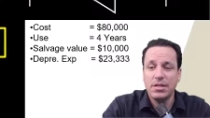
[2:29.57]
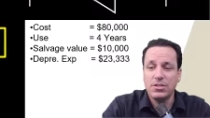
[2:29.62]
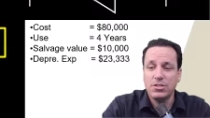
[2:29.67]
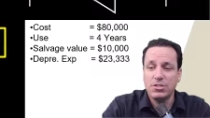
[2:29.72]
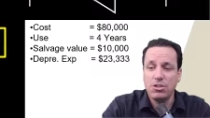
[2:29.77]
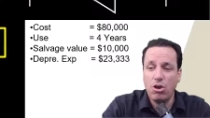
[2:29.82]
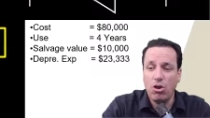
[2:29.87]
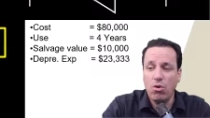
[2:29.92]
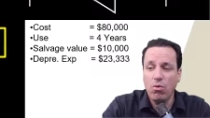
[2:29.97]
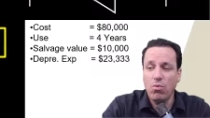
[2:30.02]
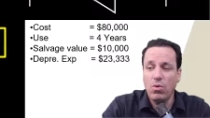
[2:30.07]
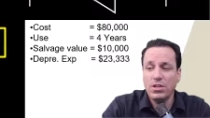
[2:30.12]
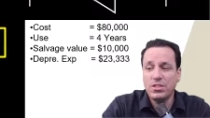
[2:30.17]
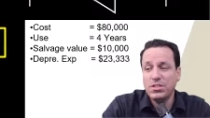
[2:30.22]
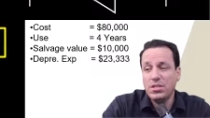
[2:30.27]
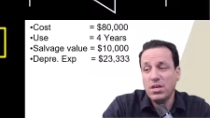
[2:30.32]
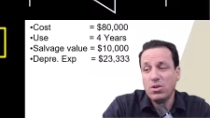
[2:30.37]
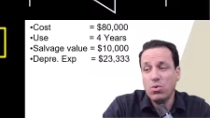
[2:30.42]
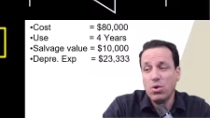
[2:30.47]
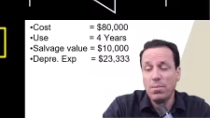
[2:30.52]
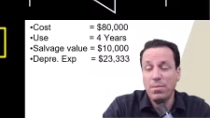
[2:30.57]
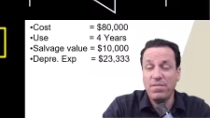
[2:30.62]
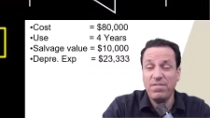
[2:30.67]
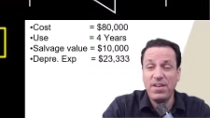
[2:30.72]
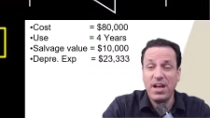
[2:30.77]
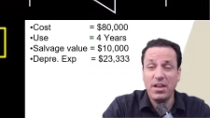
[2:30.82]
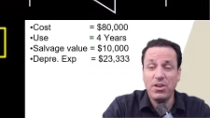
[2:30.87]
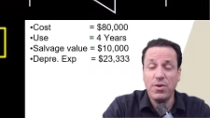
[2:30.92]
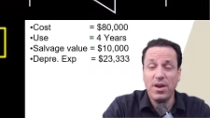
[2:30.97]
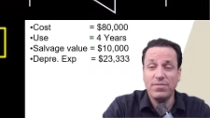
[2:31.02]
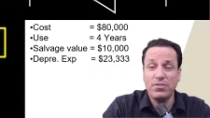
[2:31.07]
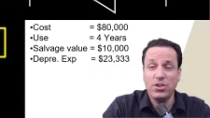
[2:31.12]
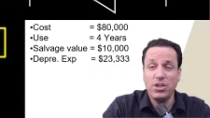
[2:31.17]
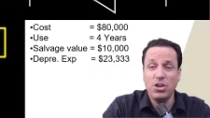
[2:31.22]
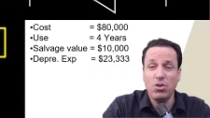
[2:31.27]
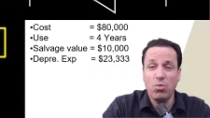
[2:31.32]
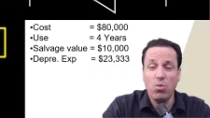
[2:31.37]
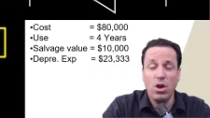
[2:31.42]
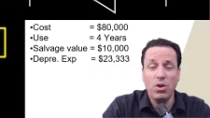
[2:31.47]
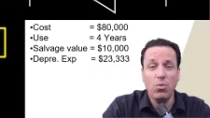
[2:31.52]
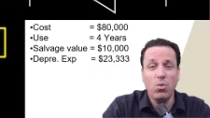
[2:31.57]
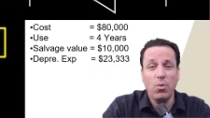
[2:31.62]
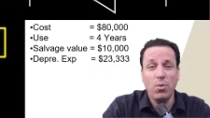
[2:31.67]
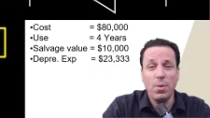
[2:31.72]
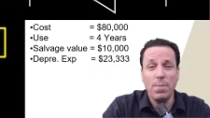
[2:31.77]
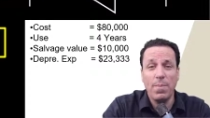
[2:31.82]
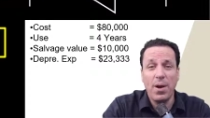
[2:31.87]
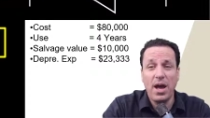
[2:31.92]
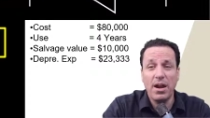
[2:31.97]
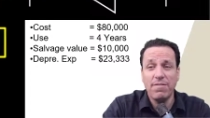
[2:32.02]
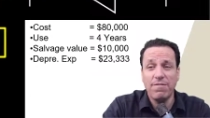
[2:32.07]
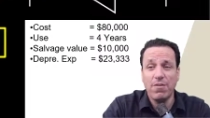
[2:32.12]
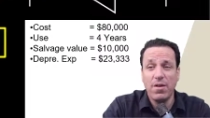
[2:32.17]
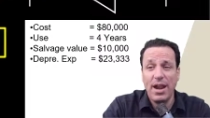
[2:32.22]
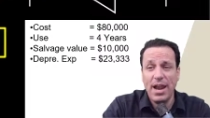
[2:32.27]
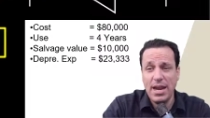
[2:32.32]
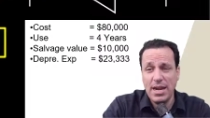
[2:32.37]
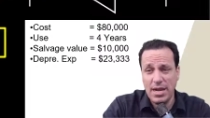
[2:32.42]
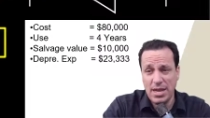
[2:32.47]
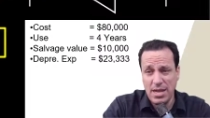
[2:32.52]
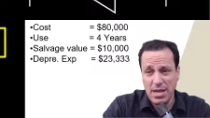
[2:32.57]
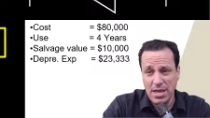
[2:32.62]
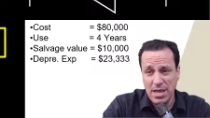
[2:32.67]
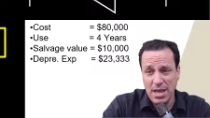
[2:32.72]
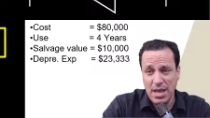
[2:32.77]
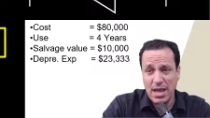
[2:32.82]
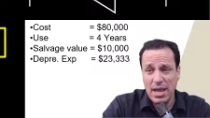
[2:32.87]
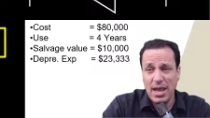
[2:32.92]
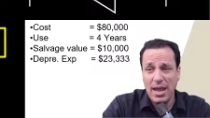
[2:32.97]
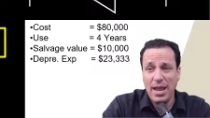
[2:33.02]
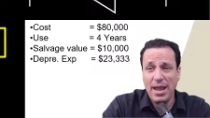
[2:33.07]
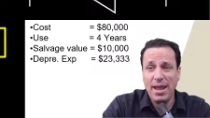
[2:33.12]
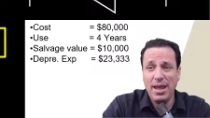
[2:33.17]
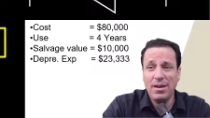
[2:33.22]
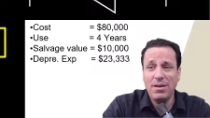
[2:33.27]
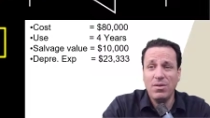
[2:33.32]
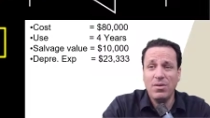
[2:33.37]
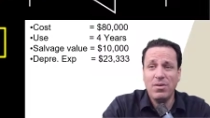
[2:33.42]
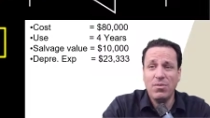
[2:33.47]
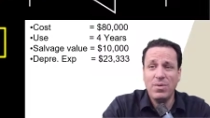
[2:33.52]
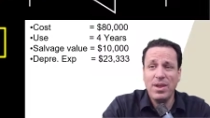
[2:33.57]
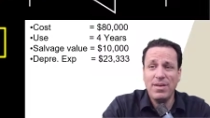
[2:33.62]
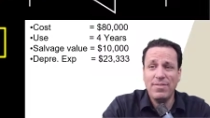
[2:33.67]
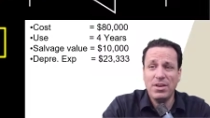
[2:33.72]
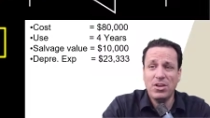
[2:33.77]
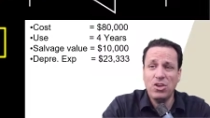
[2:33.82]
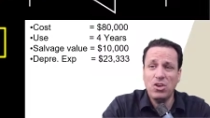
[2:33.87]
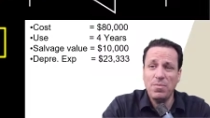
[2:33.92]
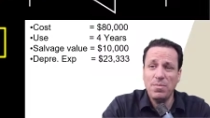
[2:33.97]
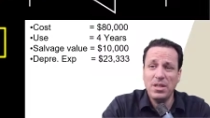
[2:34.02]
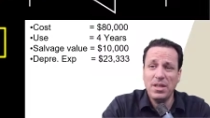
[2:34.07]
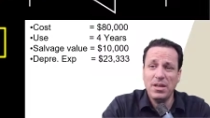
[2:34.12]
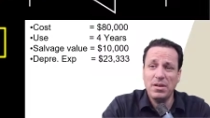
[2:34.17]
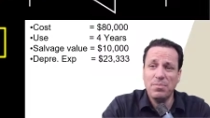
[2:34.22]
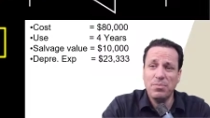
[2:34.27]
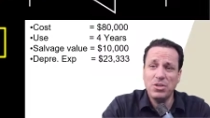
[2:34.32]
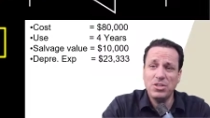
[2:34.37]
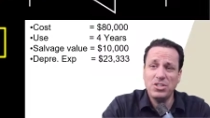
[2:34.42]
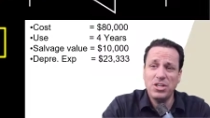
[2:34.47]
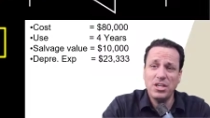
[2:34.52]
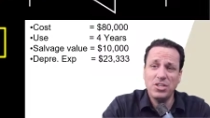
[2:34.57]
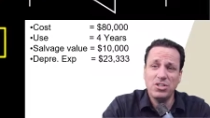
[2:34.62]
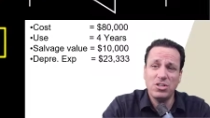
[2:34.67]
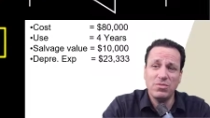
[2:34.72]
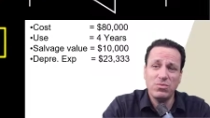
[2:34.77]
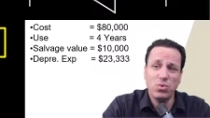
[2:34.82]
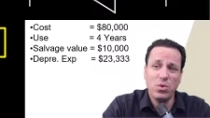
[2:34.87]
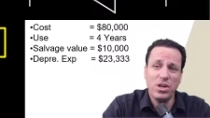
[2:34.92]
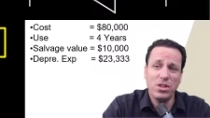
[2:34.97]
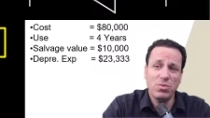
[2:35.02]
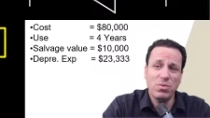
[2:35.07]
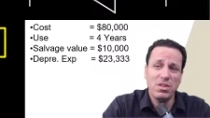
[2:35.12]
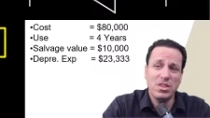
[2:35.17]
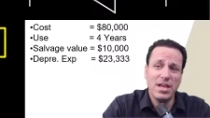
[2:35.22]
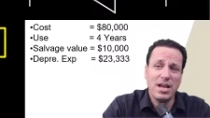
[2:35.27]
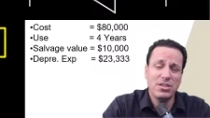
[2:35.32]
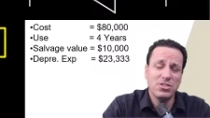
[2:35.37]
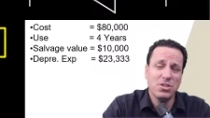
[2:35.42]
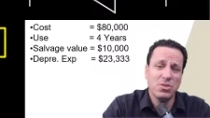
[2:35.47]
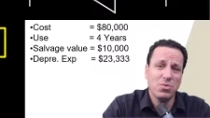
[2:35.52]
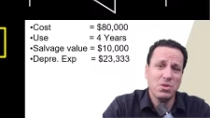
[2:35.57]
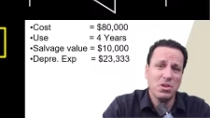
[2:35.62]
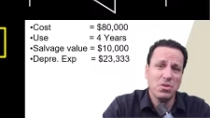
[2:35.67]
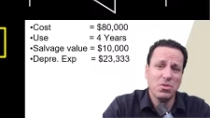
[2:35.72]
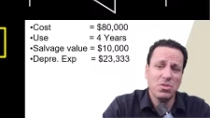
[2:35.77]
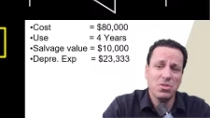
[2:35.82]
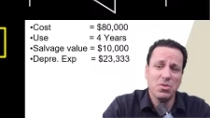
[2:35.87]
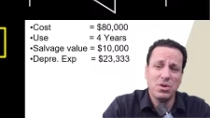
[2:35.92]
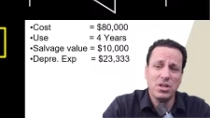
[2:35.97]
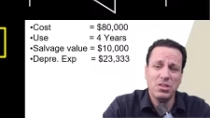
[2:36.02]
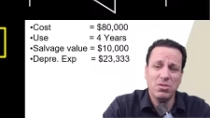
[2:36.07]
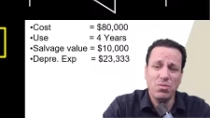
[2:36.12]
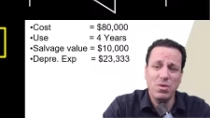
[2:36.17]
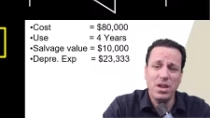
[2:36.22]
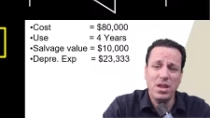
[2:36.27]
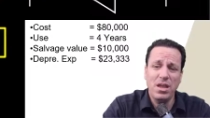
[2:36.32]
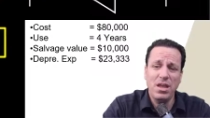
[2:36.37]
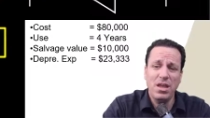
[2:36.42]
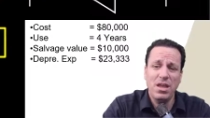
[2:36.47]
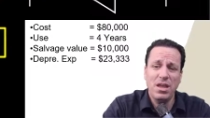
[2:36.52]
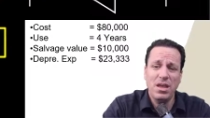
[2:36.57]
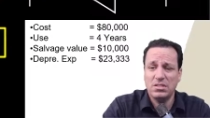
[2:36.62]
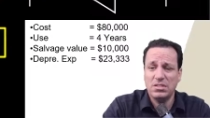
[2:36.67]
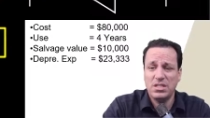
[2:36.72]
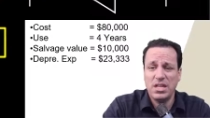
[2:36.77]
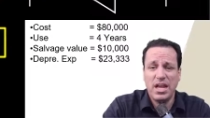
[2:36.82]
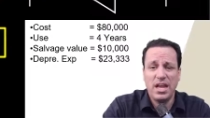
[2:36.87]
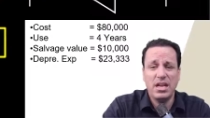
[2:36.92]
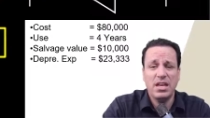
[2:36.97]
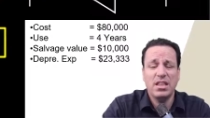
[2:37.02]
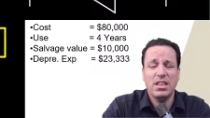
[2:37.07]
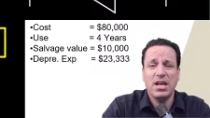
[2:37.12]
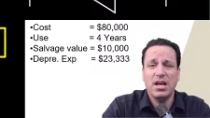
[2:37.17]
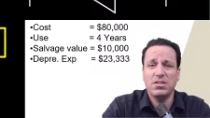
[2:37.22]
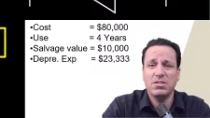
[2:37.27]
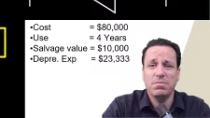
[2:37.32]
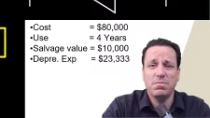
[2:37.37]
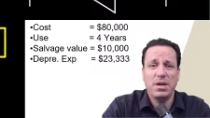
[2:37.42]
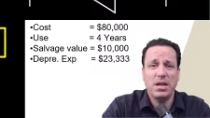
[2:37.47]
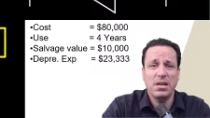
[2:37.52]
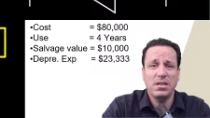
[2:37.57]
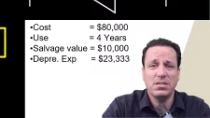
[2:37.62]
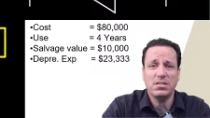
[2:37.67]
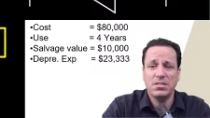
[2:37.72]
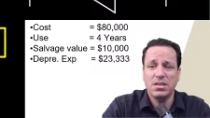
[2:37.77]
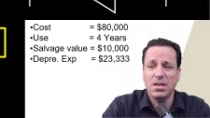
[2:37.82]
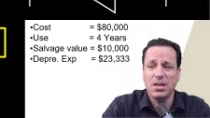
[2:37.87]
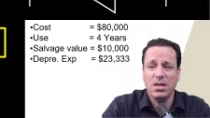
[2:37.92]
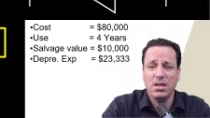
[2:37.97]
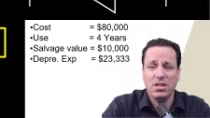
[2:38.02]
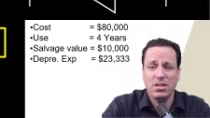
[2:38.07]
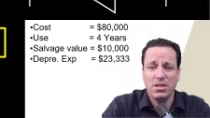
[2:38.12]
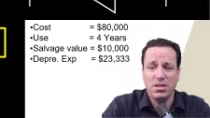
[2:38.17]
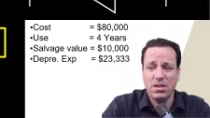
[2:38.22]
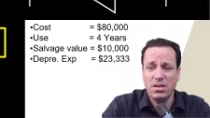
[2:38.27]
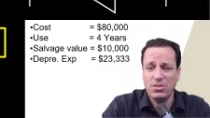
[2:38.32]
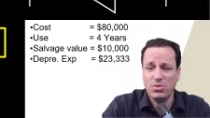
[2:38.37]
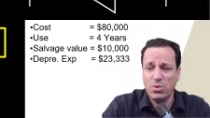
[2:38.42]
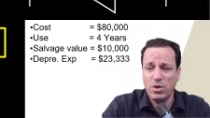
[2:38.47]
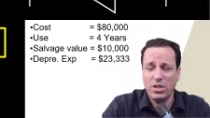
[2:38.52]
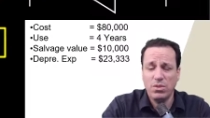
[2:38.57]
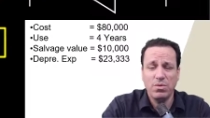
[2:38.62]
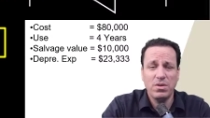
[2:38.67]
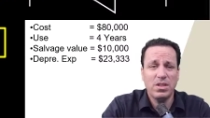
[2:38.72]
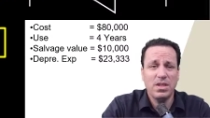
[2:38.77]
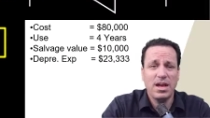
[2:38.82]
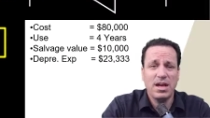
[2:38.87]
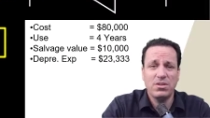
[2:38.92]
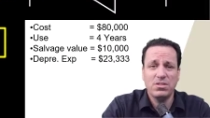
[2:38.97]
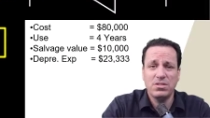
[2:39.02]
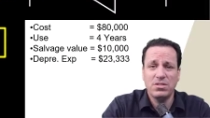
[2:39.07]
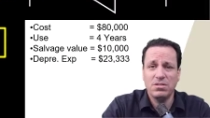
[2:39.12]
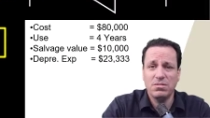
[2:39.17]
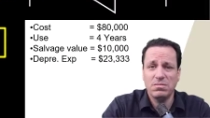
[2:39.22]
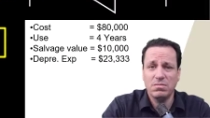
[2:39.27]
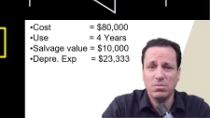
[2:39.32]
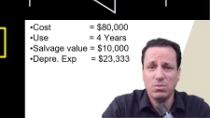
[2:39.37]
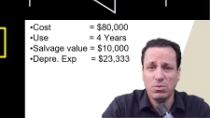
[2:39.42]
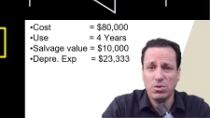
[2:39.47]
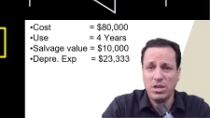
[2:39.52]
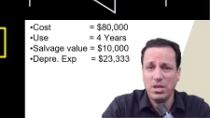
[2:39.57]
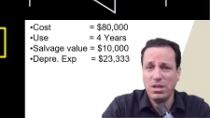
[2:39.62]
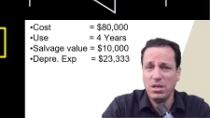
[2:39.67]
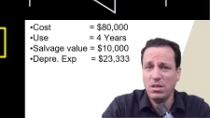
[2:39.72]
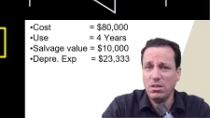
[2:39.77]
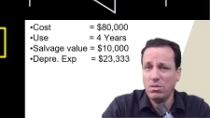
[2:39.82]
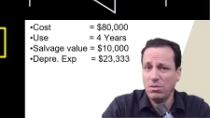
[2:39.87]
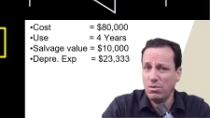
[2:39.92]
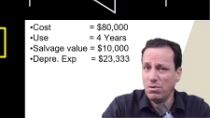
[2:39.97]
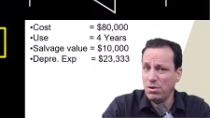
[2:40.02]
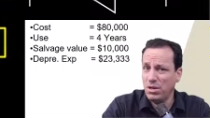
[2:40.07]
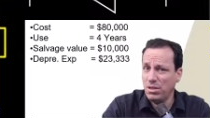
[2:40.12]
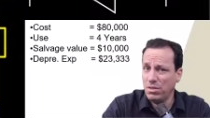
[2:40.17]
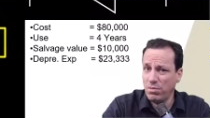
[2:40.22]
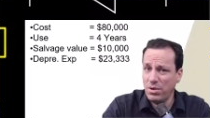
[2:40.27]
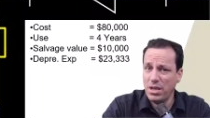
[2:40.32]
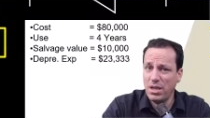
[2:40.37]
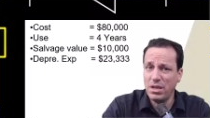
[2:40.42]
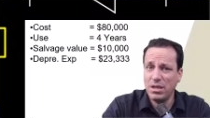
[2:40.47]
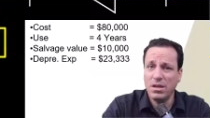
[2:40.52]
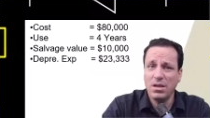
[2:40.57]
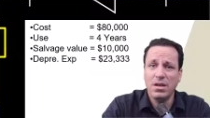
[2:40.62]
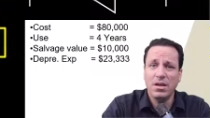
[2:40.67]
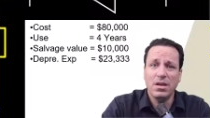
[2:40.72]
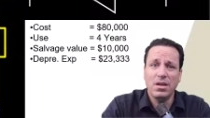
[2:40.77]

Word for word: So what's the equipment value after year one? Well, we bought it for 80 and we have accumulated depreciation of 23,333, just the 80,000 minus the 23,333